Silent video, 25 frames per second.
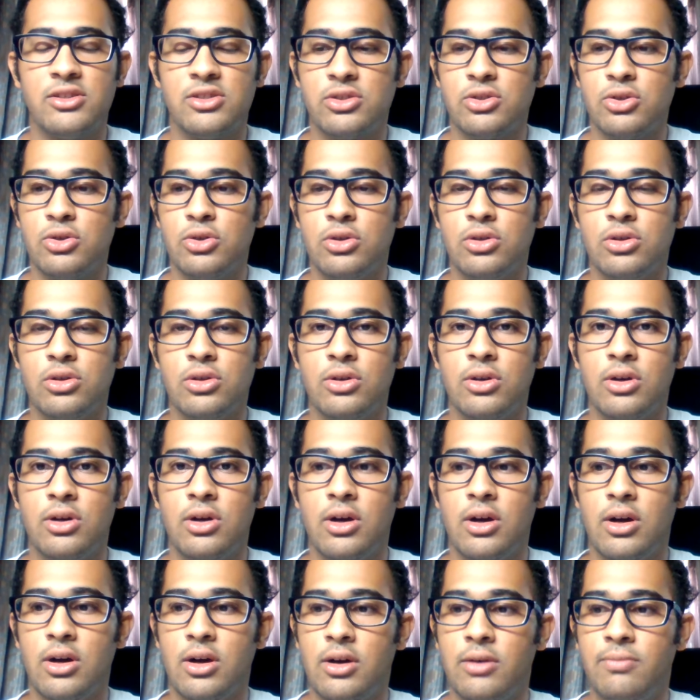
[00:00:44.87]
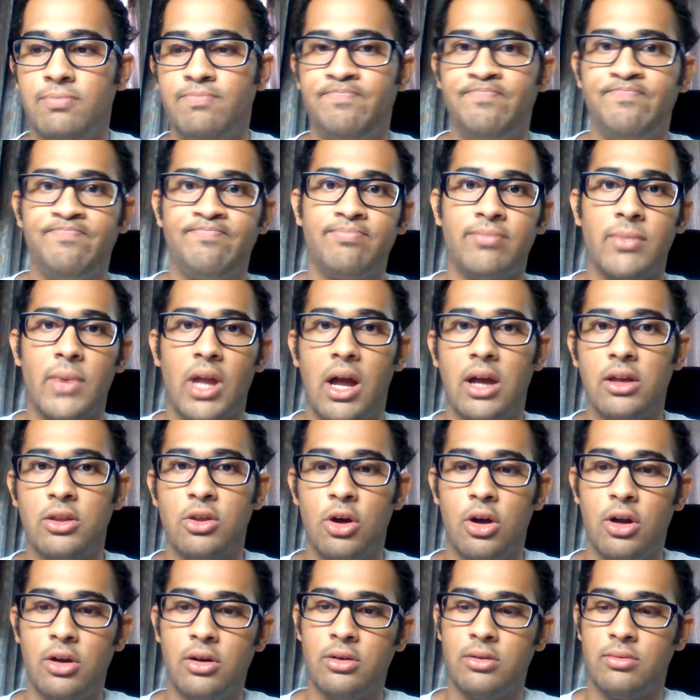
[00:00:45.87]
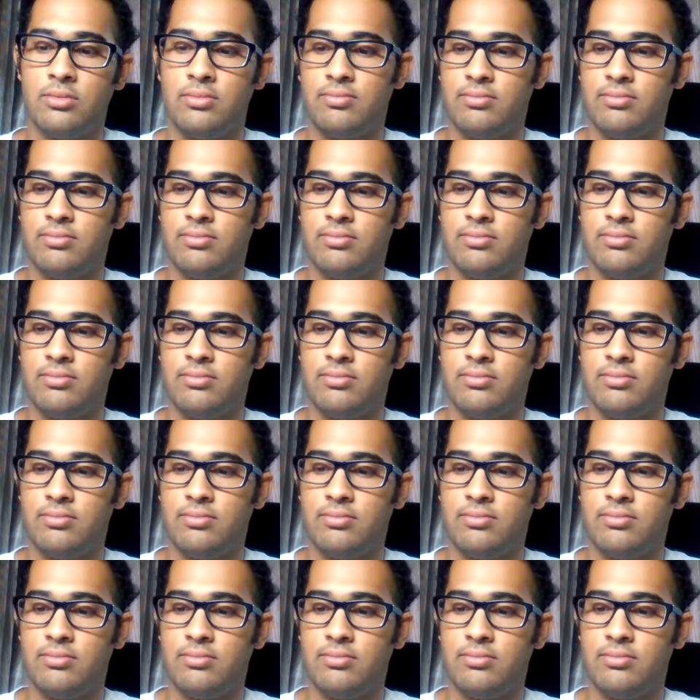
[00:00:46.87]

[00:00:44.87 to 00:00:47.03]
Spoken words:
So I thought,